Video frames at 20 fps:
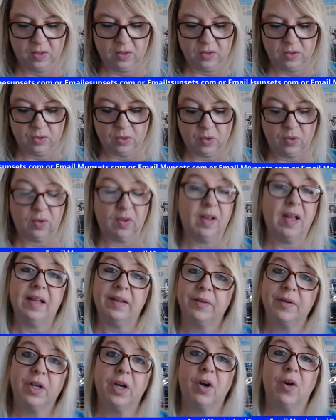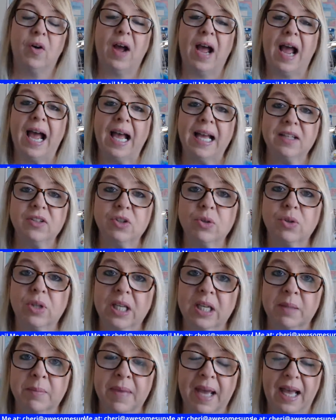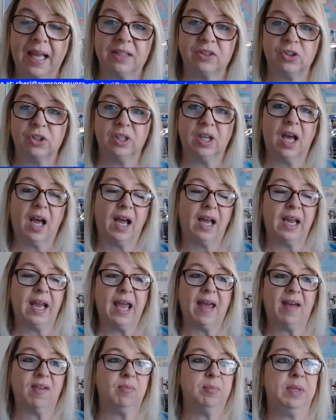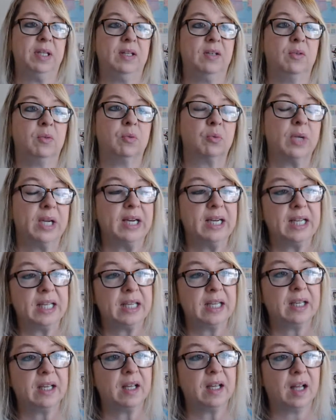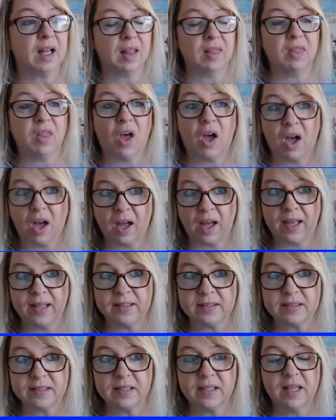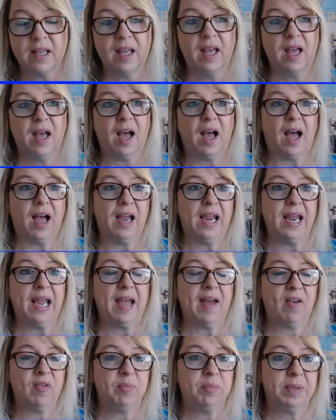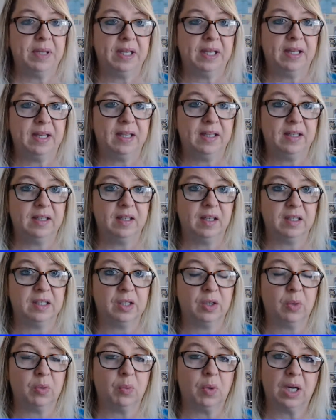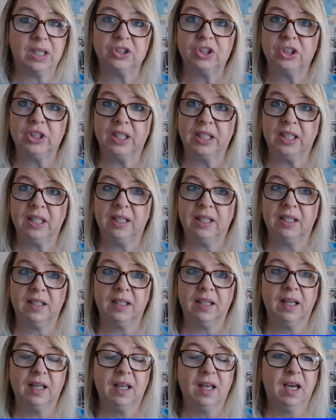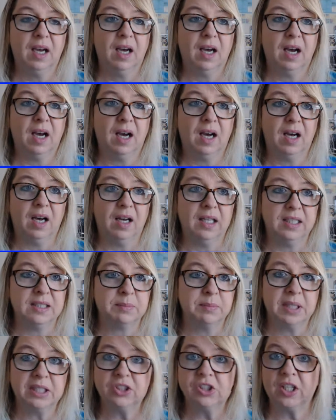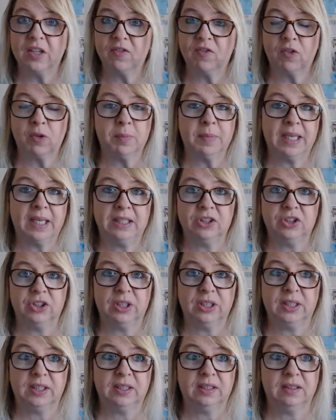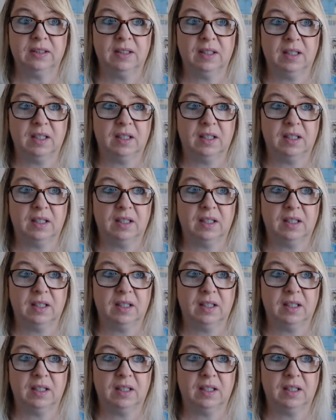so, as you can imagine, I have been reading a lot. I have been, watching as much information,